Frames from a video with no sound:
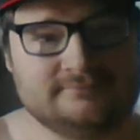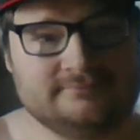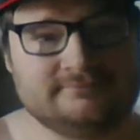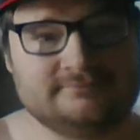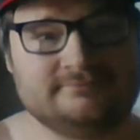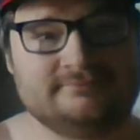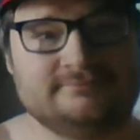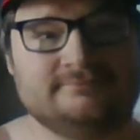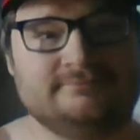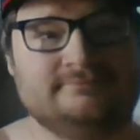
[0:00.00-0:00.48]

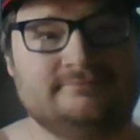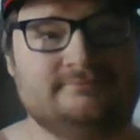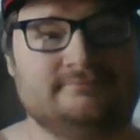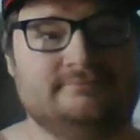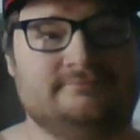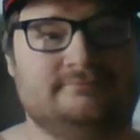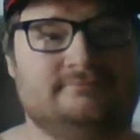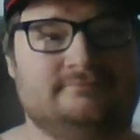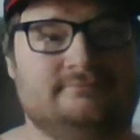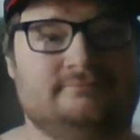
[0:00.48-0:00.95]

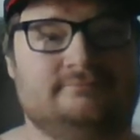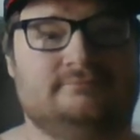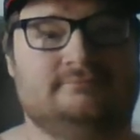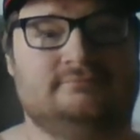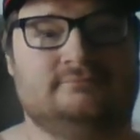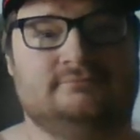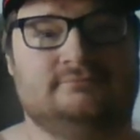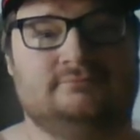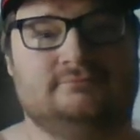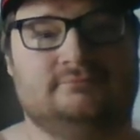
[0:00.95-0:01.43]

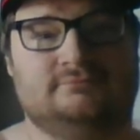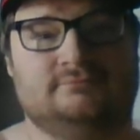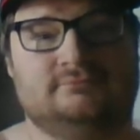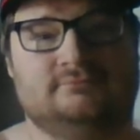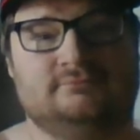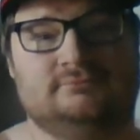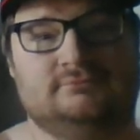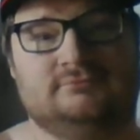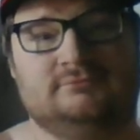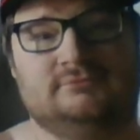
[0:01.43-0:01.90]

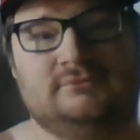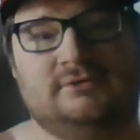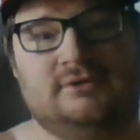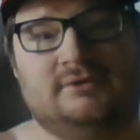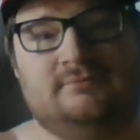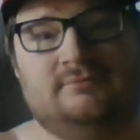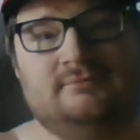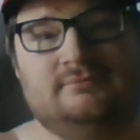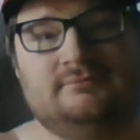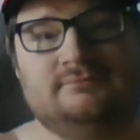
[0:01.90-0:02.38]

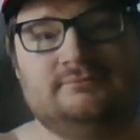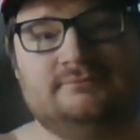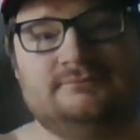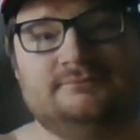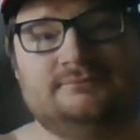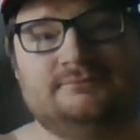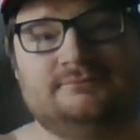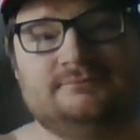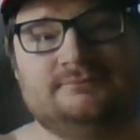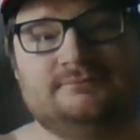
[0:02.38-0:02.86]

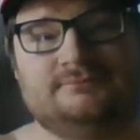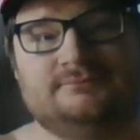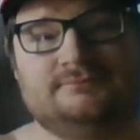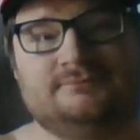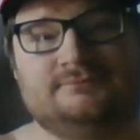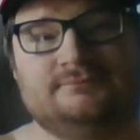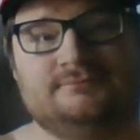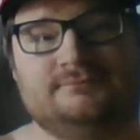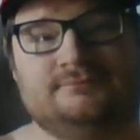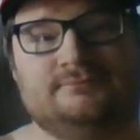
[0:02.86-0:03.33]

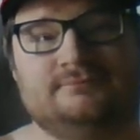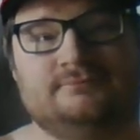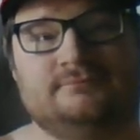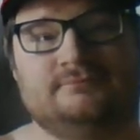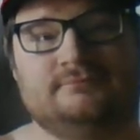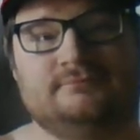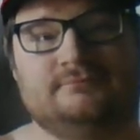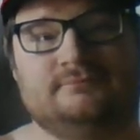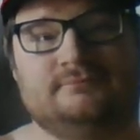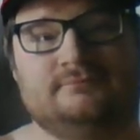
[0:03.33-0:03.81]

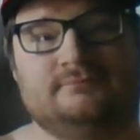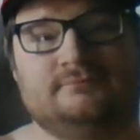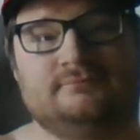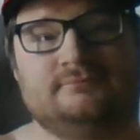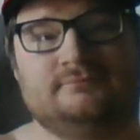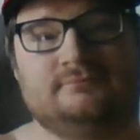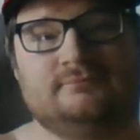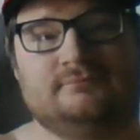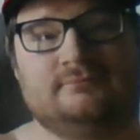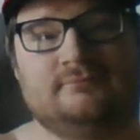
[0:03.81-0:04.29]

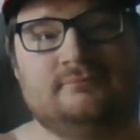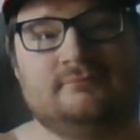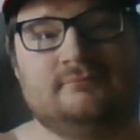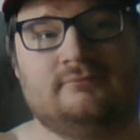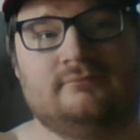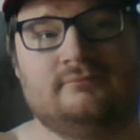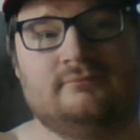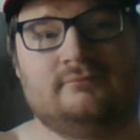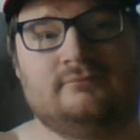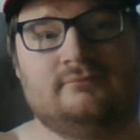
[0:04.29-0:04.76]

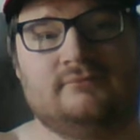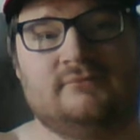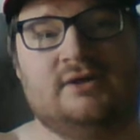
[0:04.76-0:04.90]
(silence)